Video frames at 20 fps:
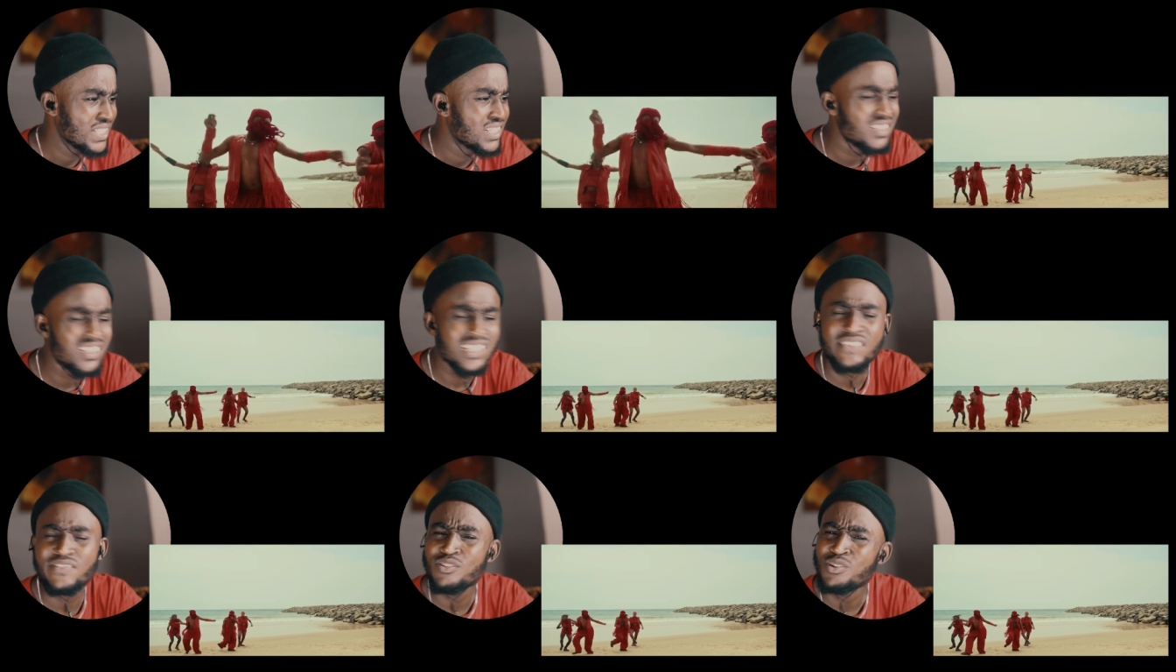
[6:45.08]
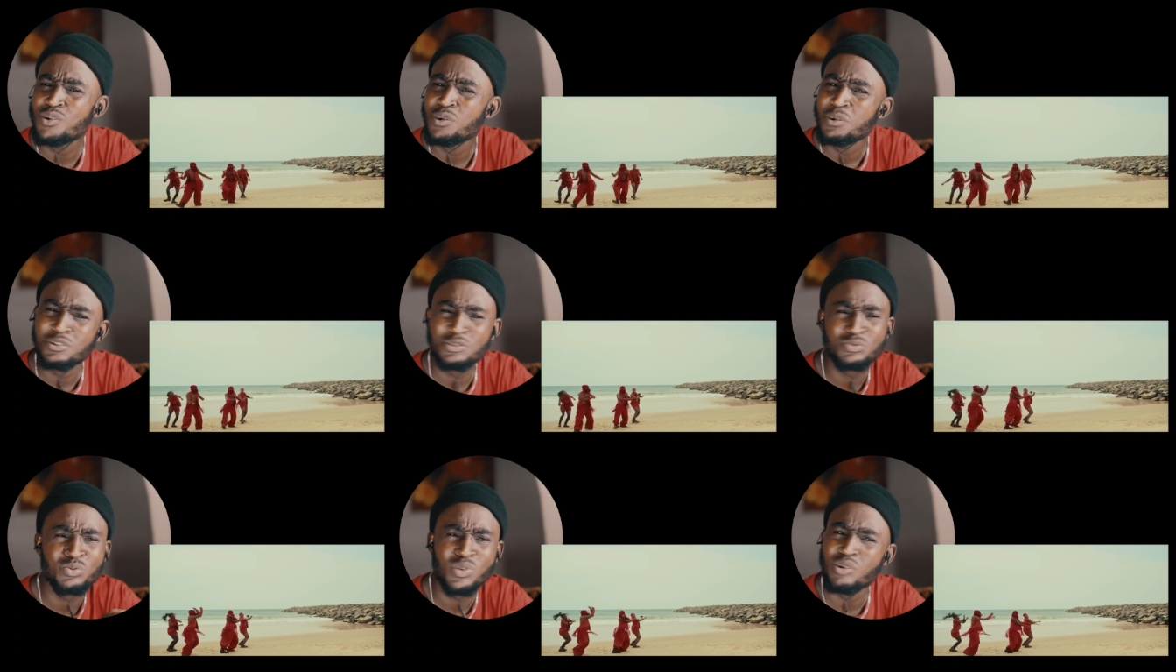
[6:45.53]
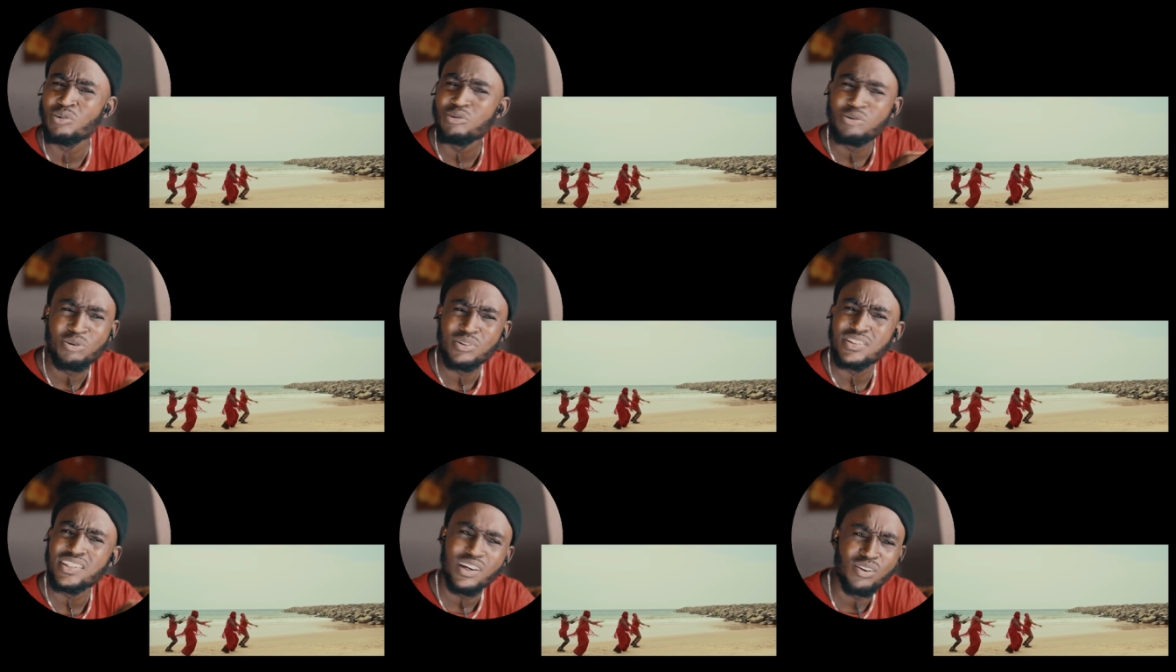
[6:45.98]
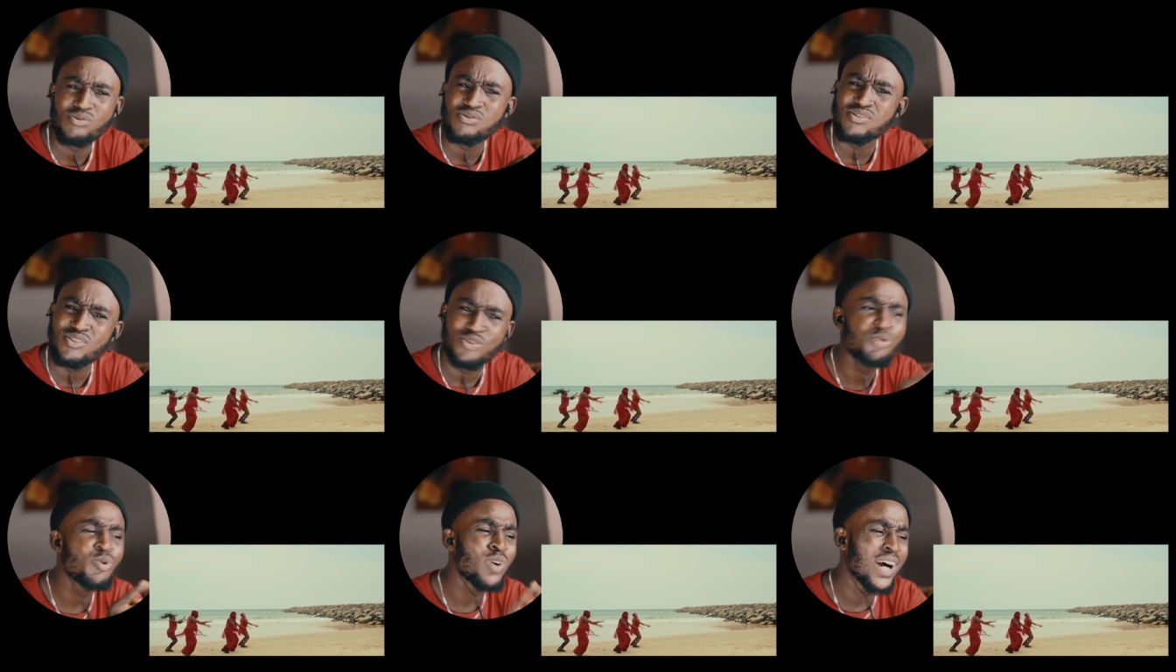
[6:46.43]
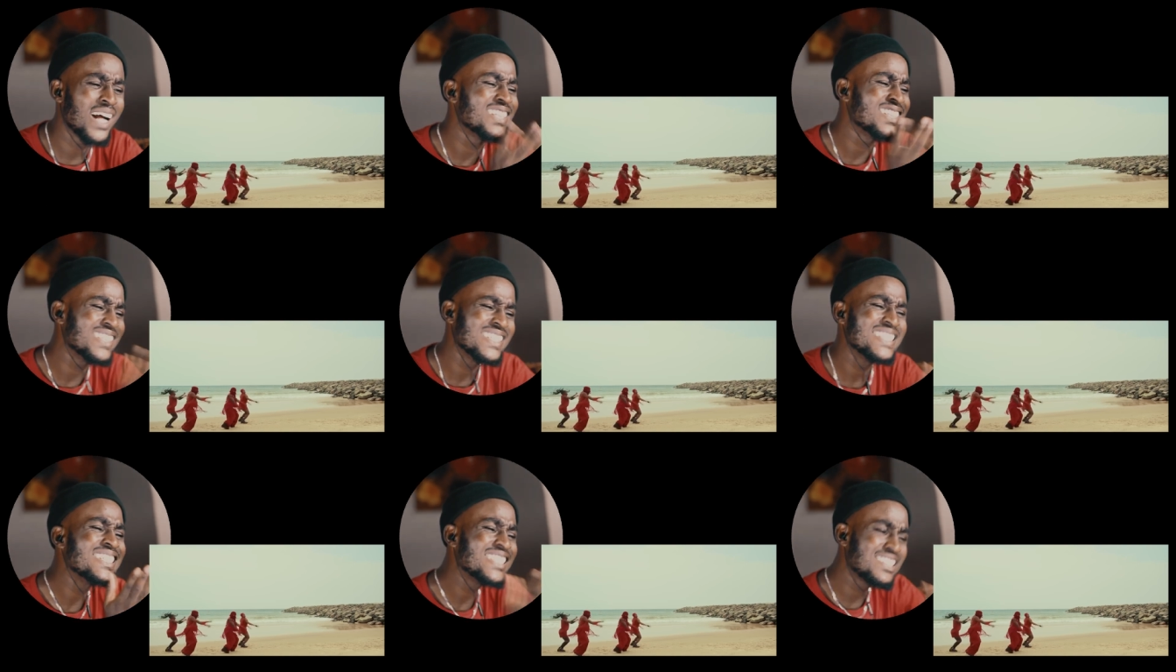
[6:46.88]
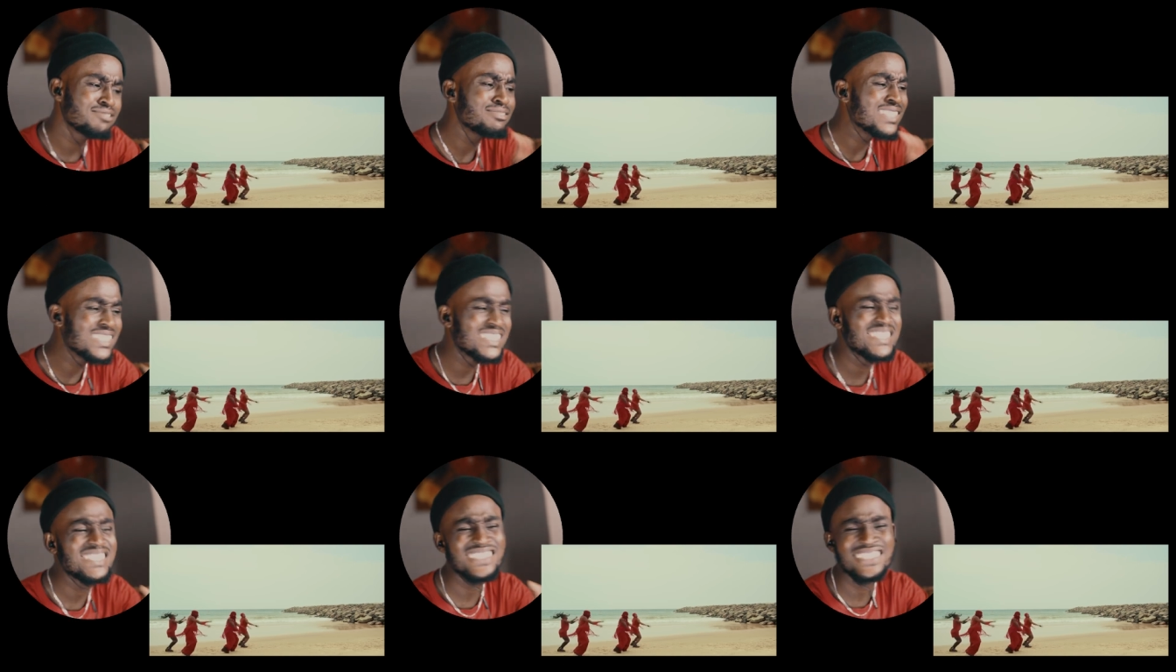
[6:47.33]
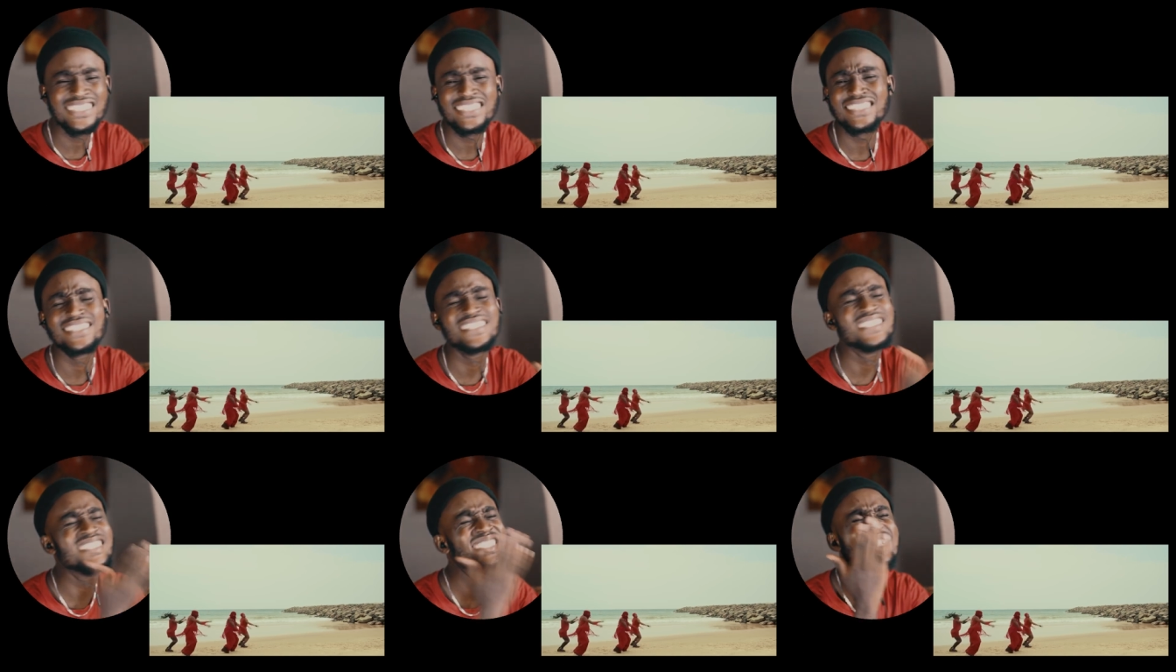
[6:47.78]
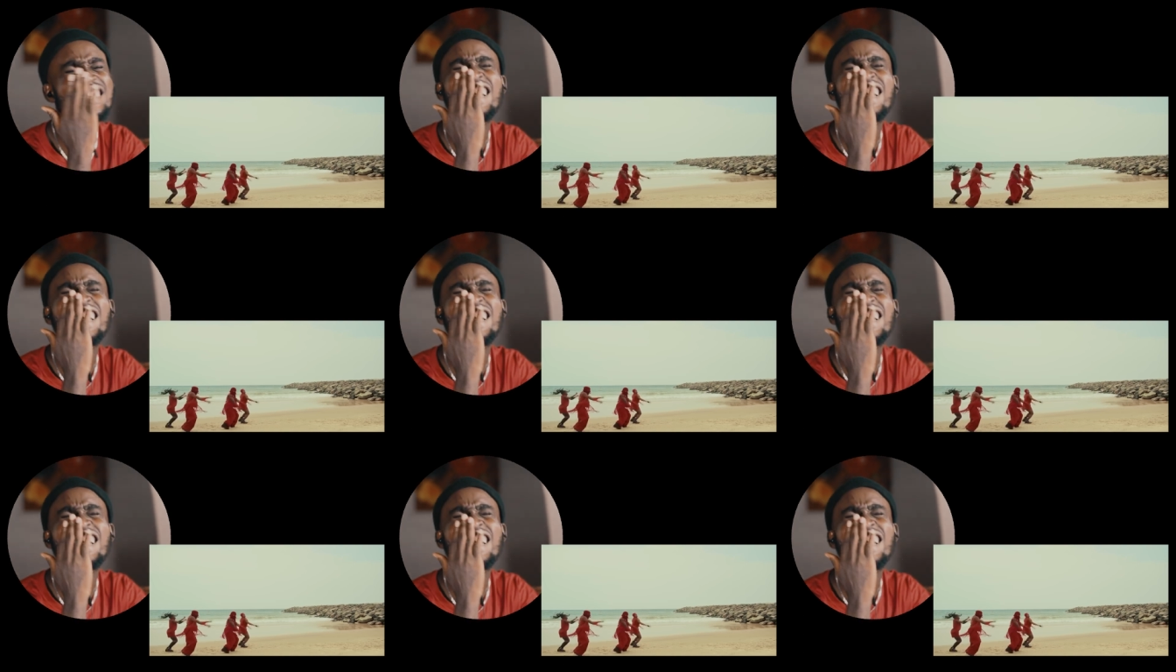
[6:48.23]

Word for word: This video was well thought out. You can literally see this